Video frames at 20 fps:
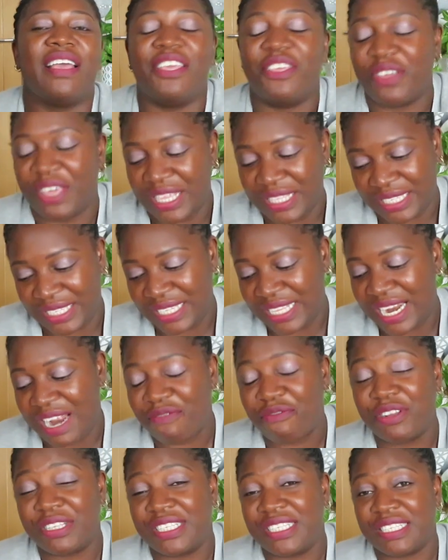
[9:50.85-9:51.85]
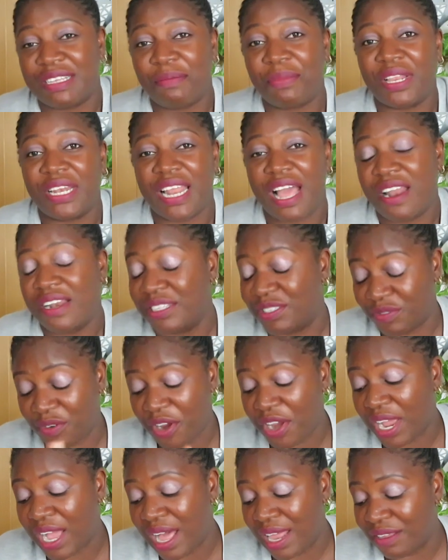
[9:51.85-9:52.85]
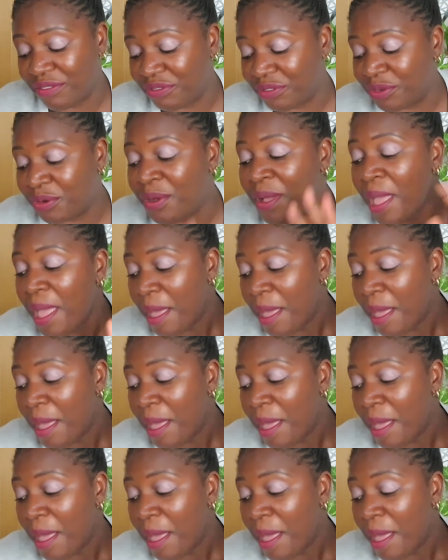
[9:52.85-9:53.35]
You can see that I've written something down. It's very colorful.